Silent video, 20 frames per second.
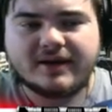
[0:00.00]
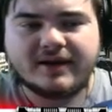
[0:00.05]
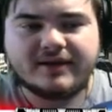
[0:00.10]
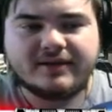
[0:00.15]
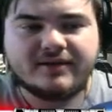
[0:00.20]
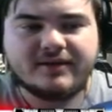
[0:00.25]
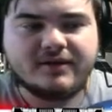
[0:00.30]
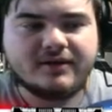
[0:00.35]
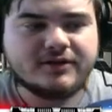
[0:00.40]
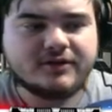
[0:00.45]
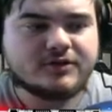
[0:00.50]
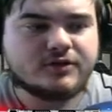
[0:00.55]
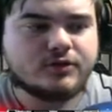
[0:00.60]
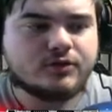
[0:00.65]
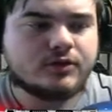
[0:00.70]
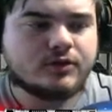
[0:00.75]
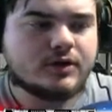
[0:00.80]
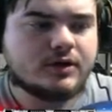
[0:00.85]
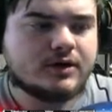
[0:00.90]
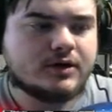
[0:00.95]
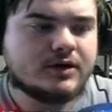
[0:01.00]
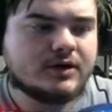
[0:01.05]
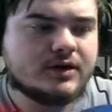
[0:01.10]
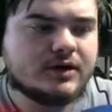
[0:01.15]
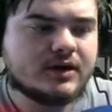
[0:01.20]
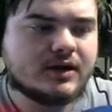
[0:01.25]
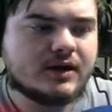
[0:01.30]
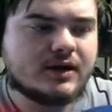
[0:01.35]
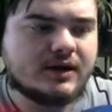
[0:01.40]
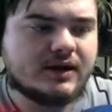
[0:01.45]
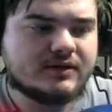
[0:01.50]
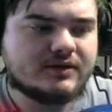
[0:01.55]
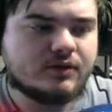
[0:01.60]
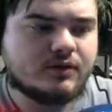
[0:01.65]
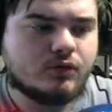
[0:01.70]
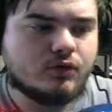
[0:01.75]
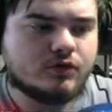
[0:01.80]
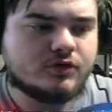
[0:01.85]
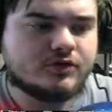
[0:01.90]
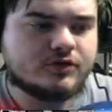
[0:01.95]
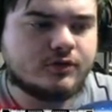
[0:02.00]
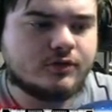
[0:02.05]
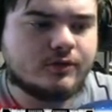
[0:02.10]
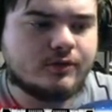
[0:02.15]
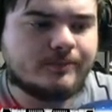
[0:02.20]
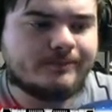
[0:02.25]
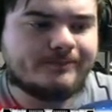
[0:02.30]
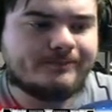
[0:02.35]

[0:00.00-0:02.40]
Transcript: Cantina Store, Galactic War Store.